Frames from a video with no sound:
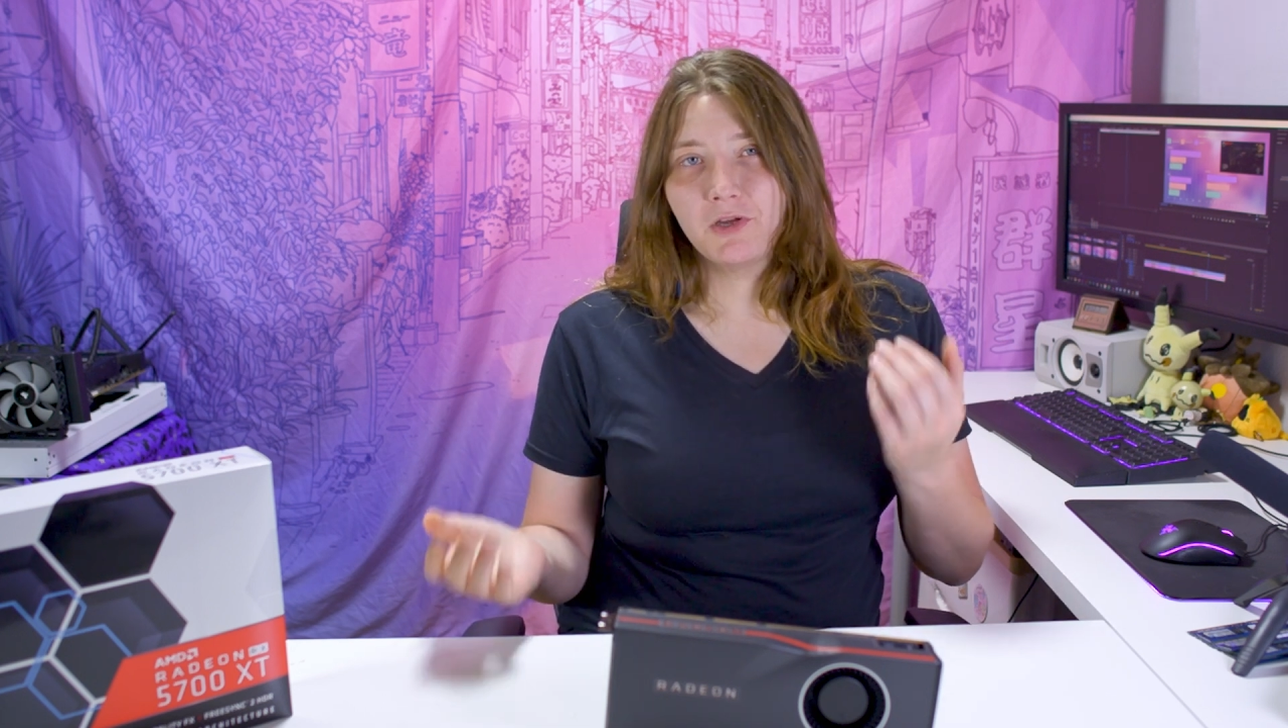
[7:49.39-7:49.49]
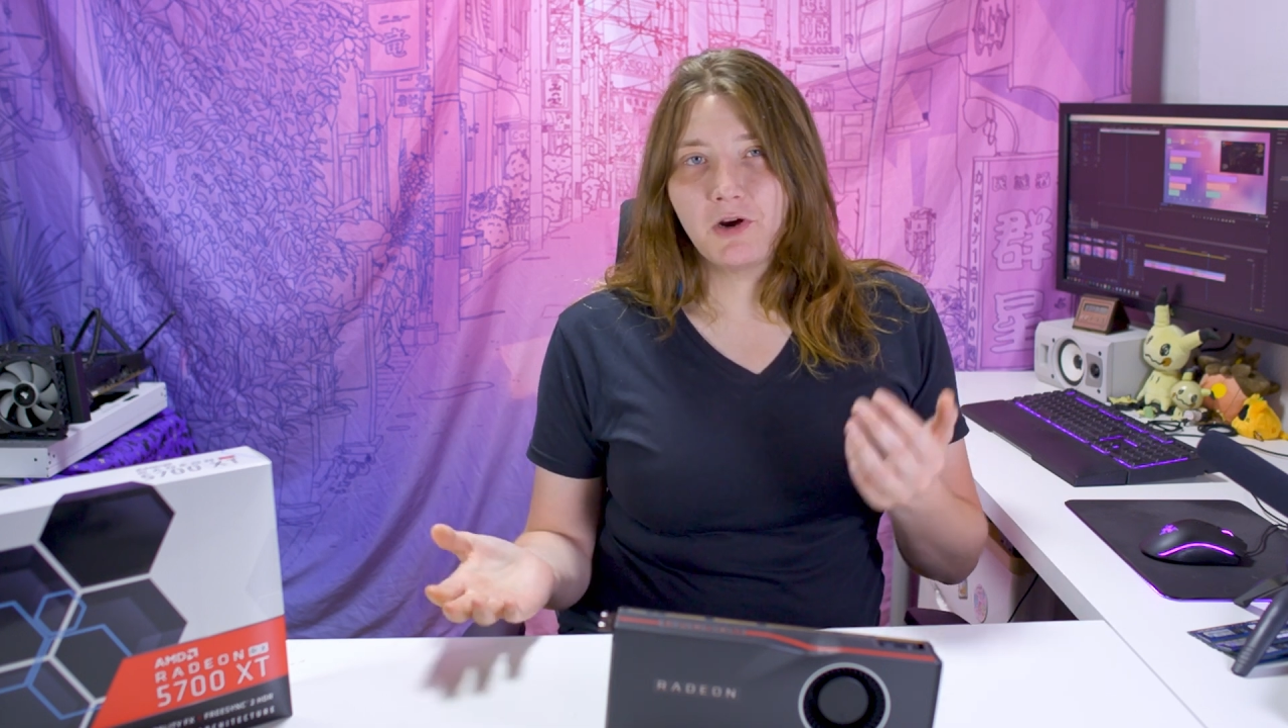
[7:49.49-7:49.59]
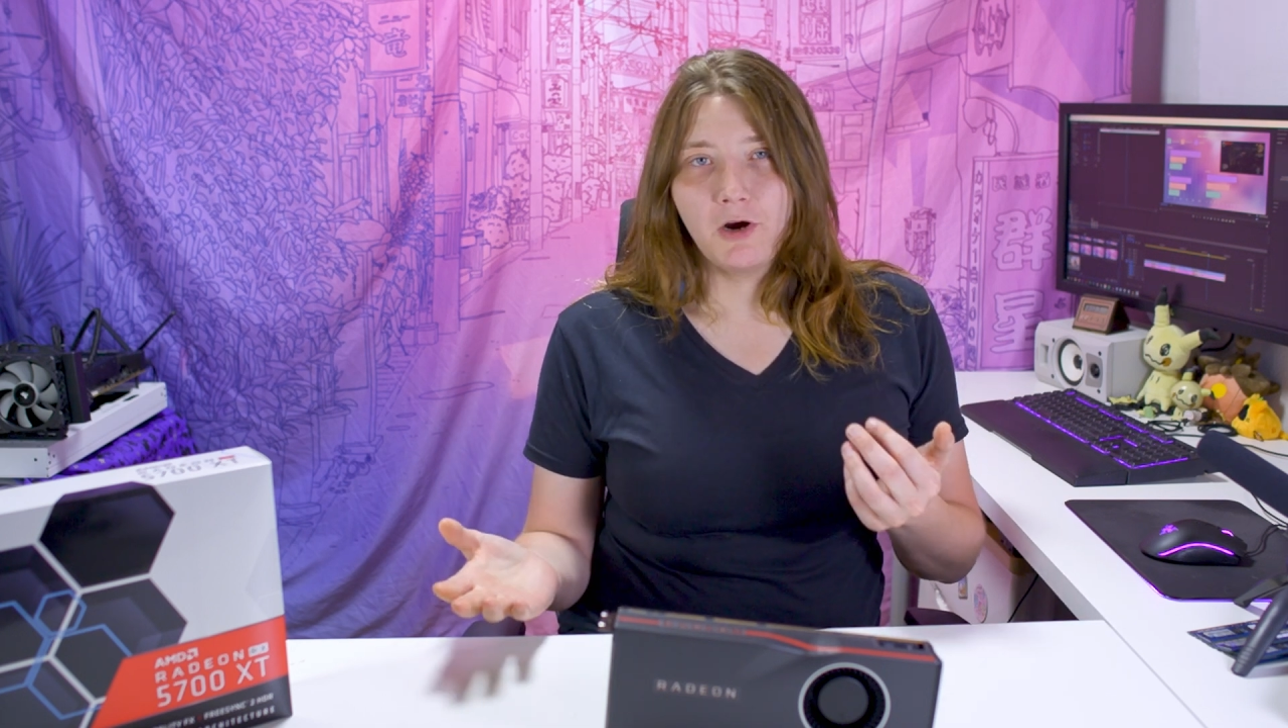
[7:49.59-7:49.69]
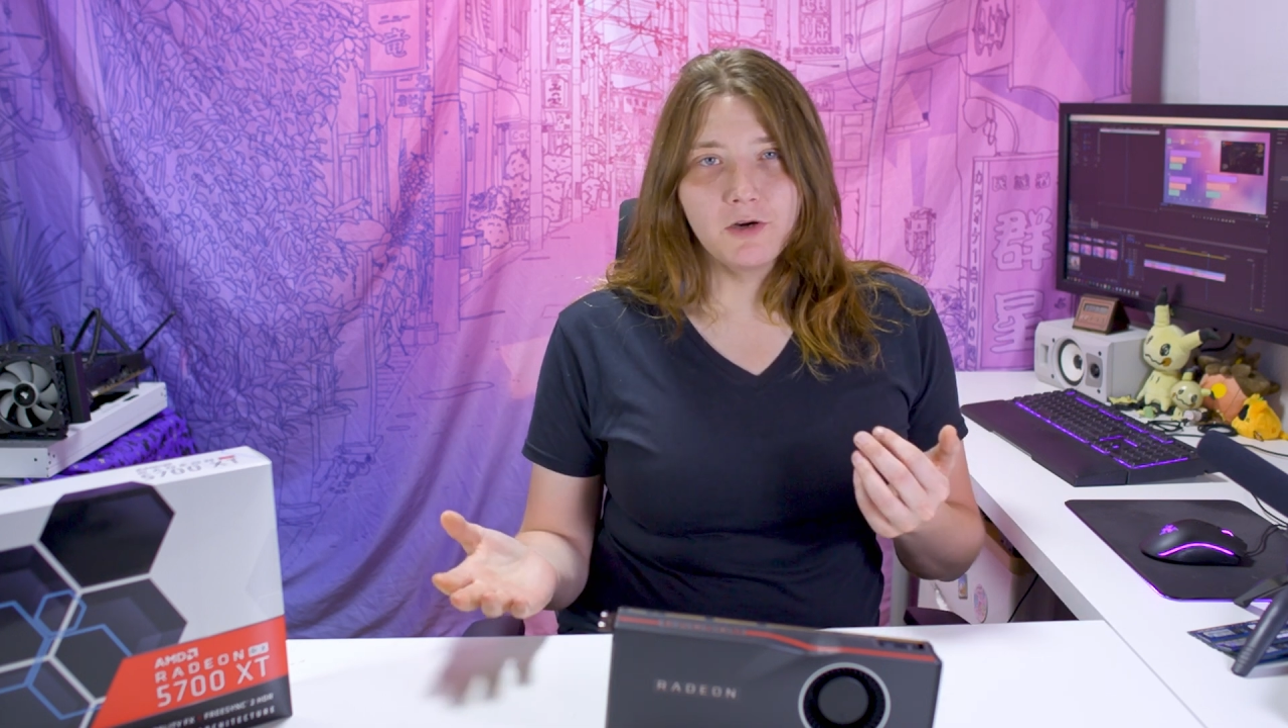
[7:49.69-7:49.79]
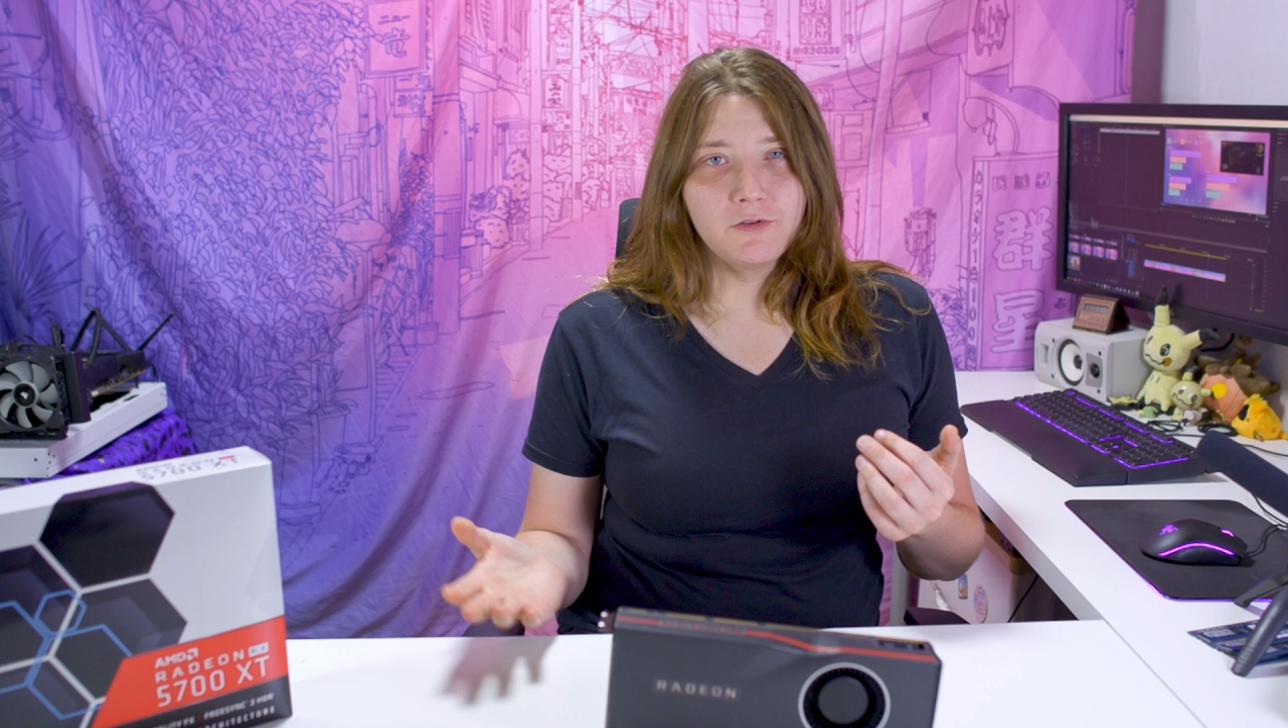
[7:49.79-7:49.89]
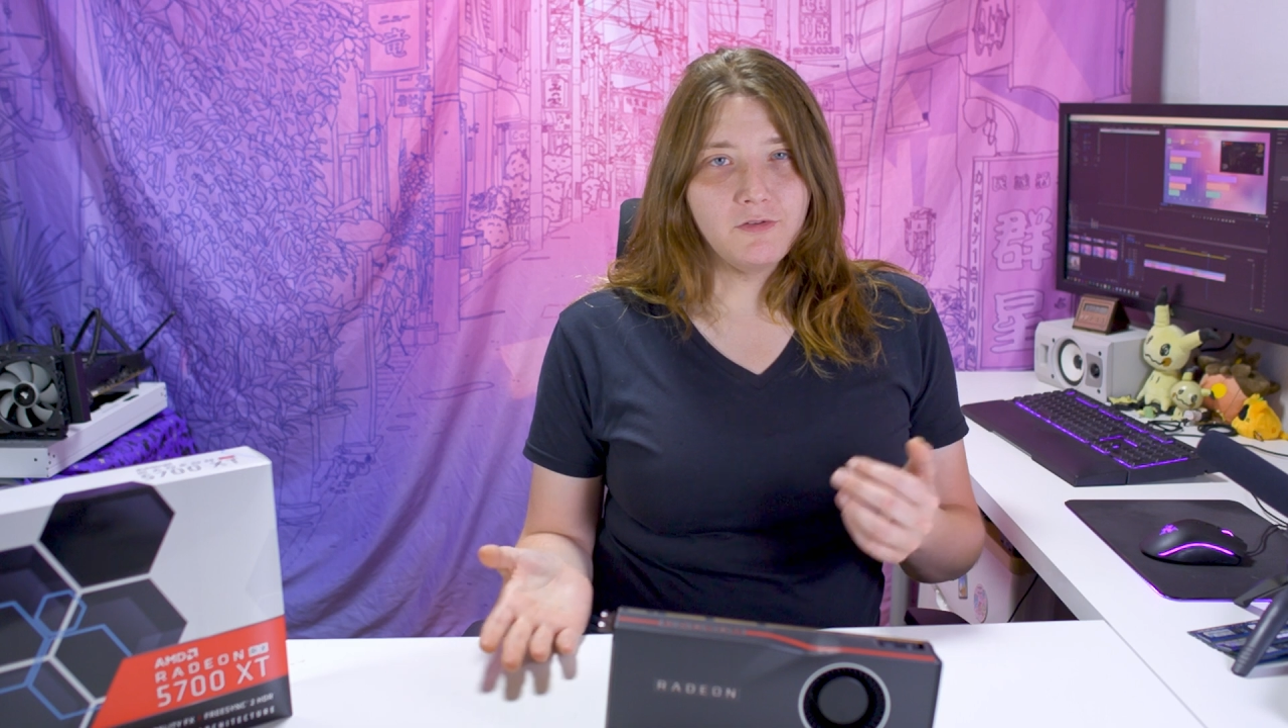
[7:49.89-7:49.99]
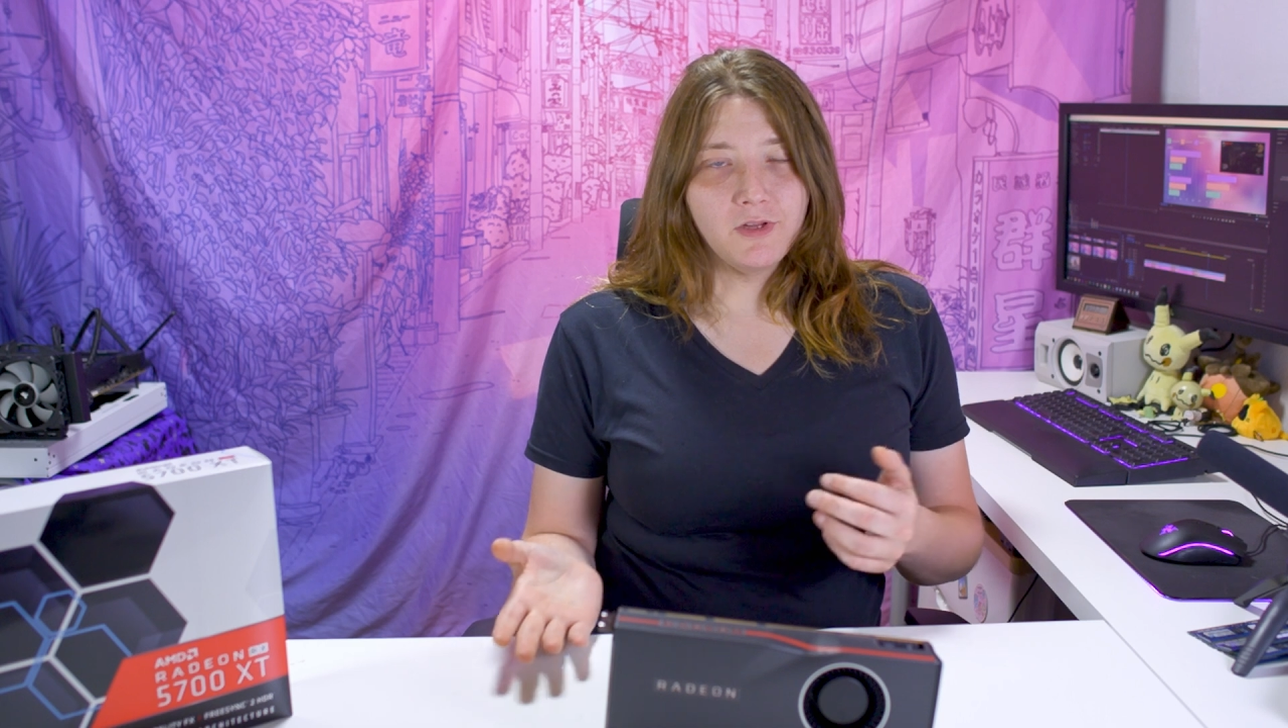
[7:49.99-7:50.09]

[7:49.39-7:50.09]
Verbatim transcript: cards